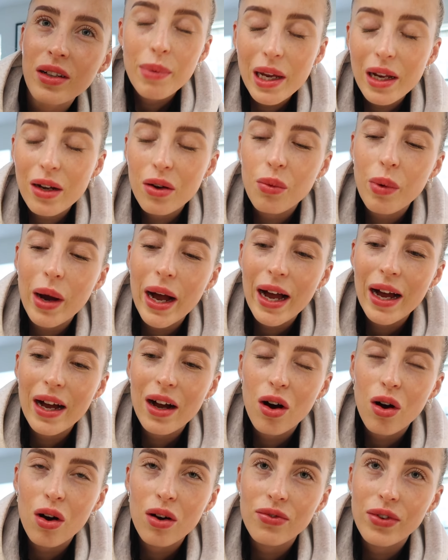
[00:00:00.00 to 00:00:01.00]
Being aware
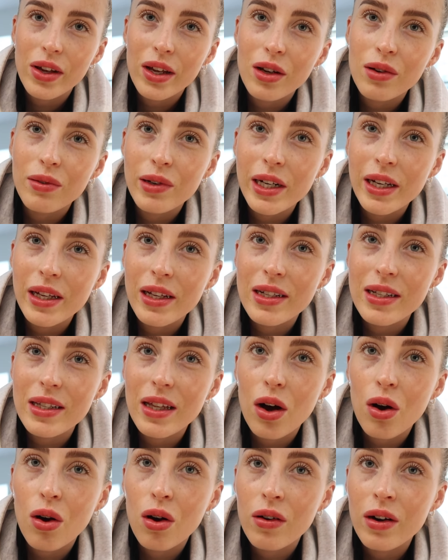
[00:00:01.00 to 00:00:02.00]
of ingredients
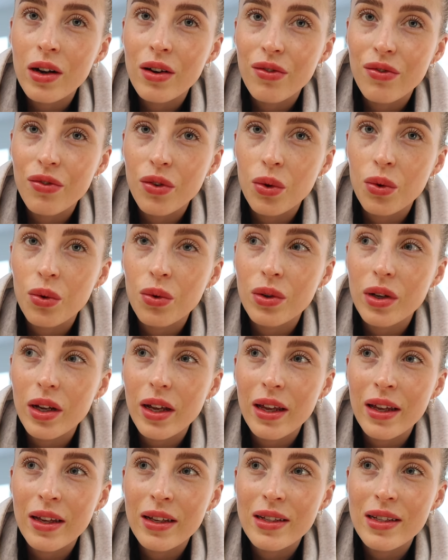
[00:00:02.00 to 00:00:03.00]
that are in food
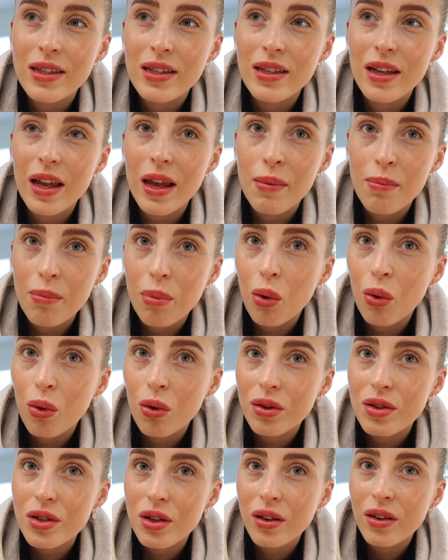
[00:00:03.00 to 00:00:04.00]
is
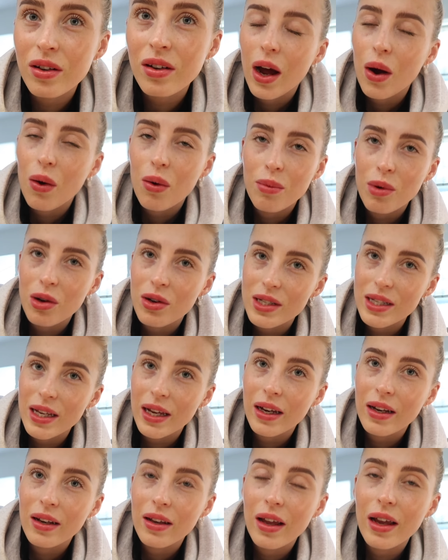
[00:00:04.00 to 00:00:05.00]
important. Now, I'm not
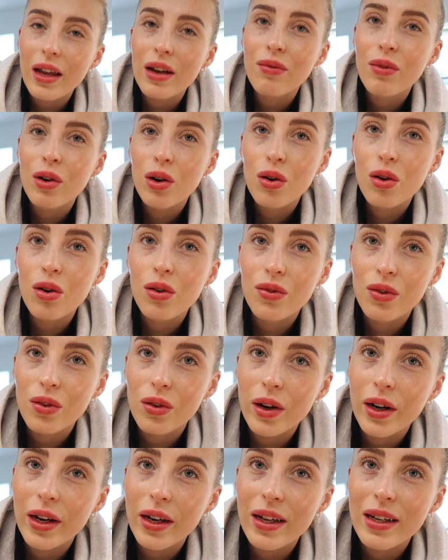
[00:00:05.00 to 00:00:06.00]
saying that in
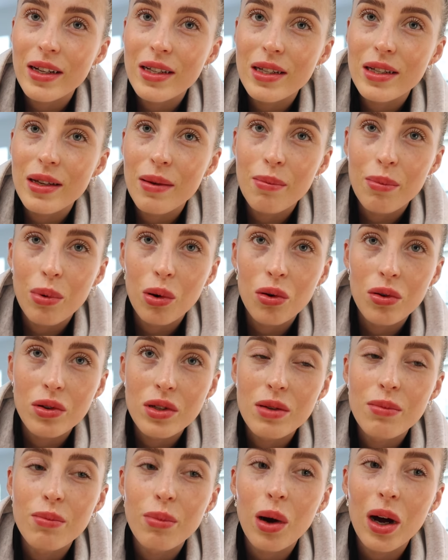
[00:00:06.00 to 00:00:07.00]
recovery it's
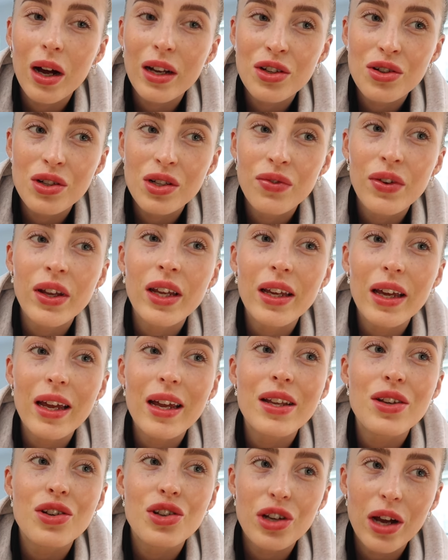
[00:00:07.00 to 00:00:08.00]
important, but I just think
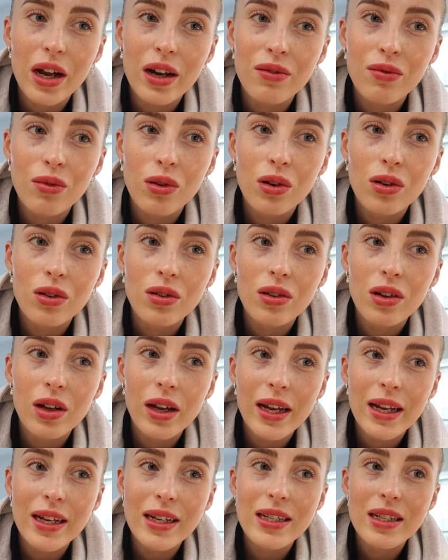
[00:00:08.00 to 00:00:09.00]
in general
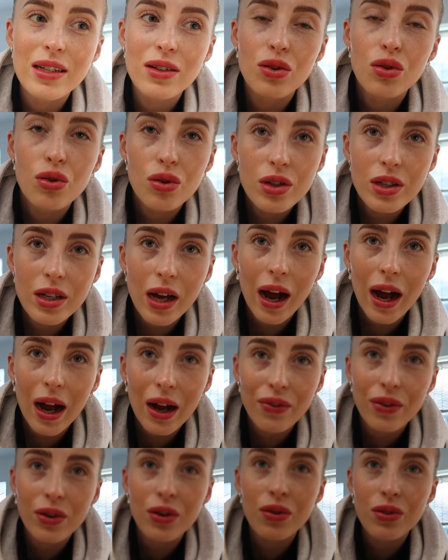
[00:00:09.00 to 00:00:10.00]
it's good to
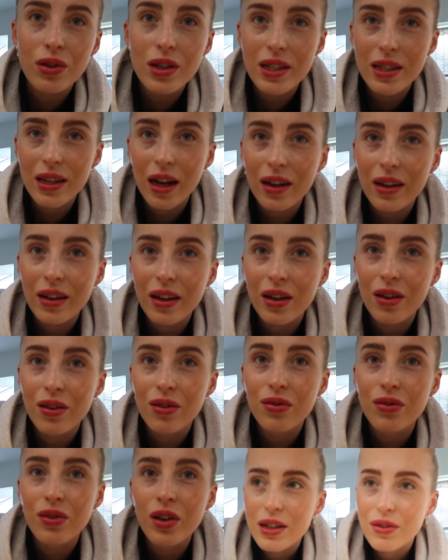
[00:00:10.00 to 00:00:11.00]
have an understanding
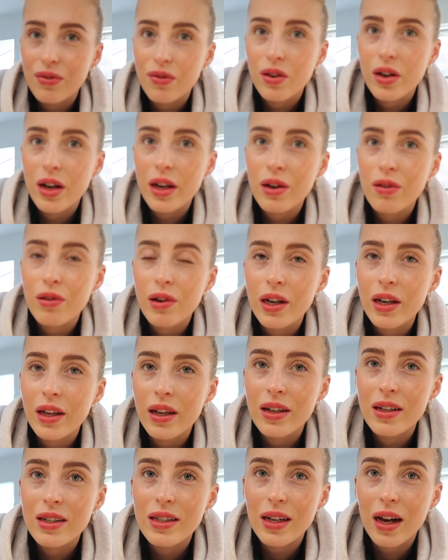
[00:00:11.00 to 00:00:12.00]
of different
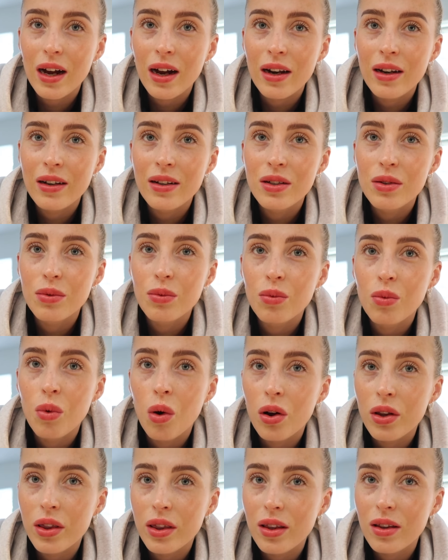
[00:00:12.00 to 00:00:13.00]
ingredients and
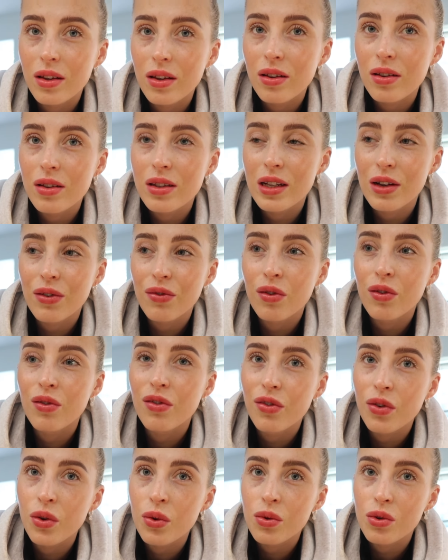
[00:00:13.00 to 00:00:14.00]
what different
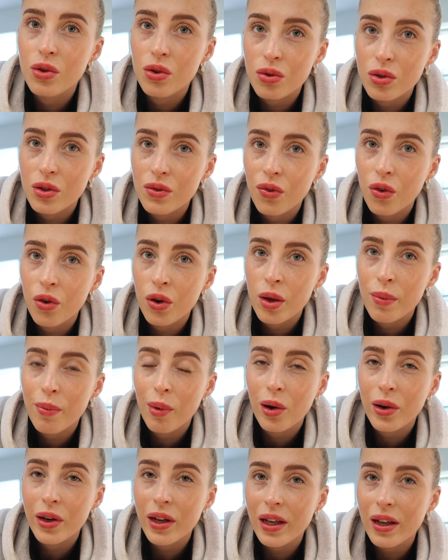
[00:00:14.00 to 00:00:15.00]
food does for your
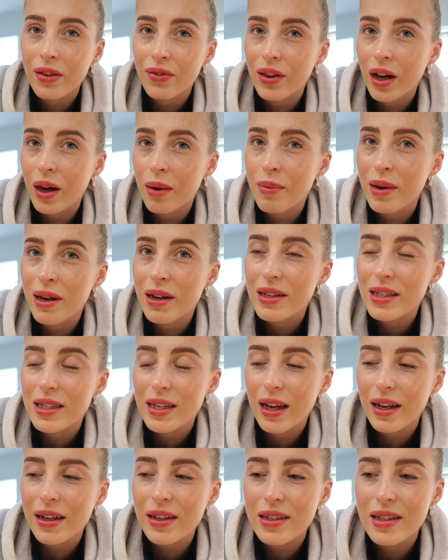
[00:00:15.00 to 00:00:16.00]
body, if that makes
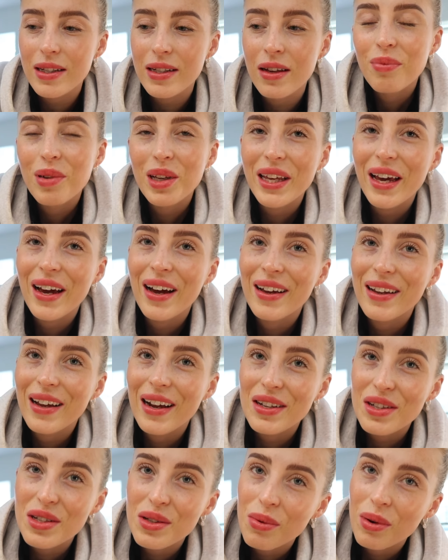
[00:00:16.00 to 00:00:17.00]
sense. But yeah,
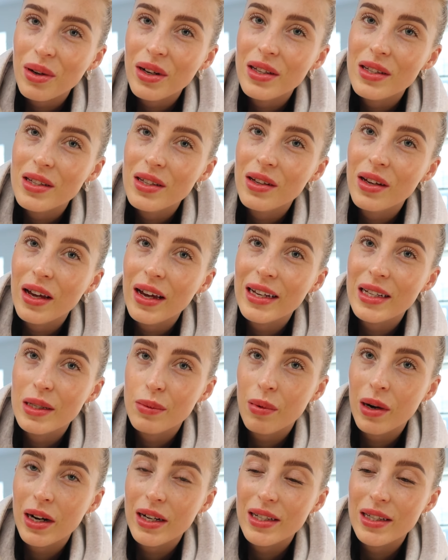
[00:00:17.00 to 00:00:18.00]
I just wanted to
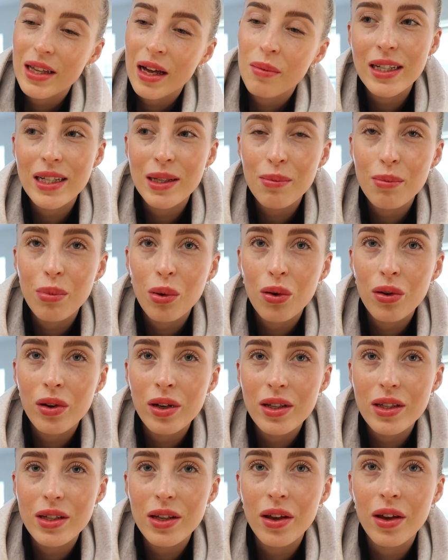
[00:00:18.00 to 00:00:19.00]
express that it's
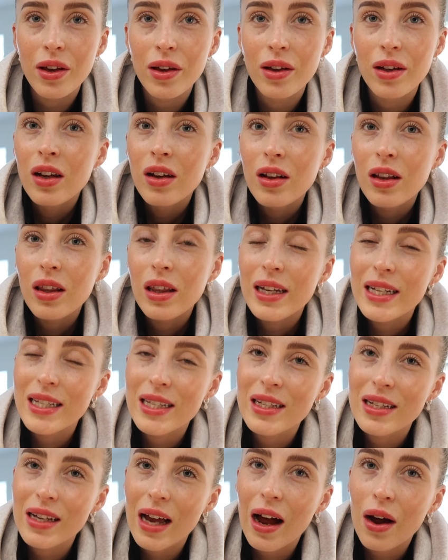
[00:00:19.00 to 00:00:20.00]
important to
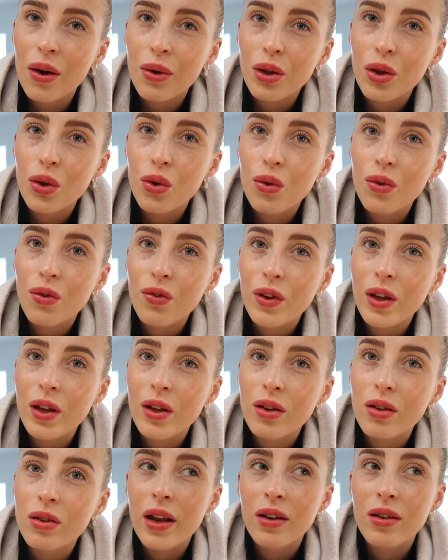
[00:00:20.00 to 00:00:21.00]
listen to how you
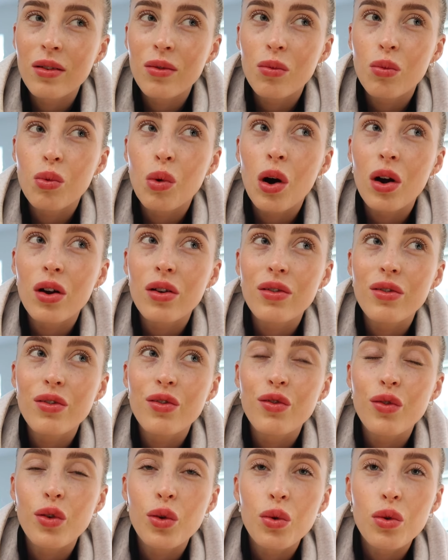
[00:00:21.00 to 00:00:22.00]
feel and what
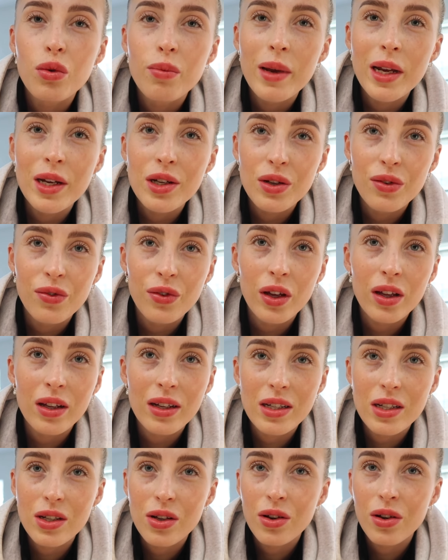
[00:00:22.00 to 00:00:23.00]
food makes you feel
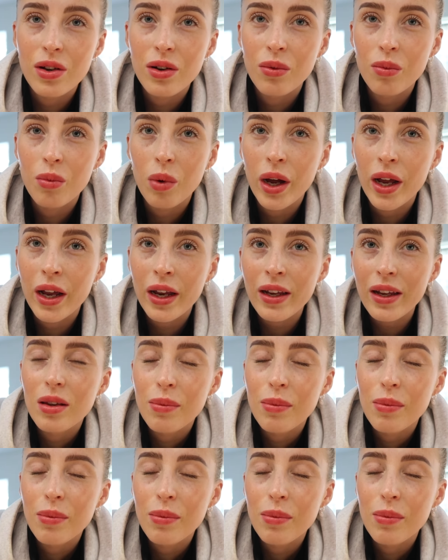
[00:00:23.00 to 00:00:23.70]
a certain way.